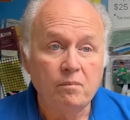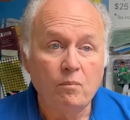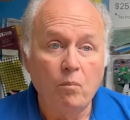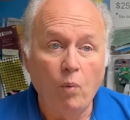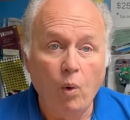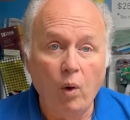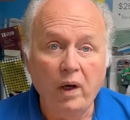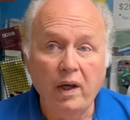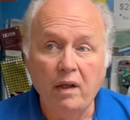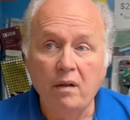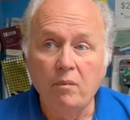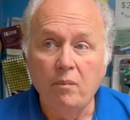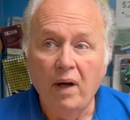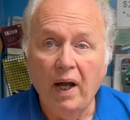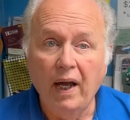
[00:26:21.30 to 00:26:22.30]
Morgan
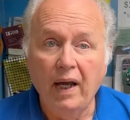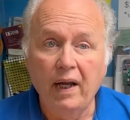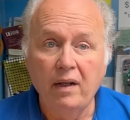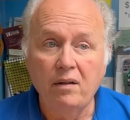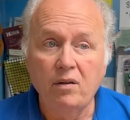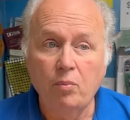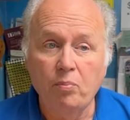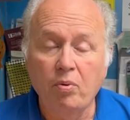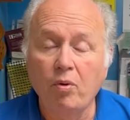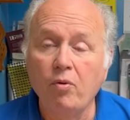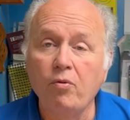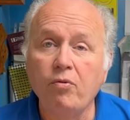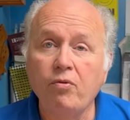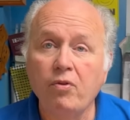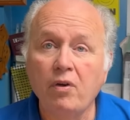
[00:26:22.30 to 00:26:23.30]
in my hand, the
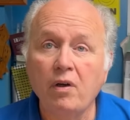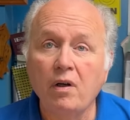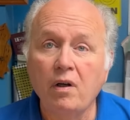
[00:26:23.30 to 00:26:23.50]
proof.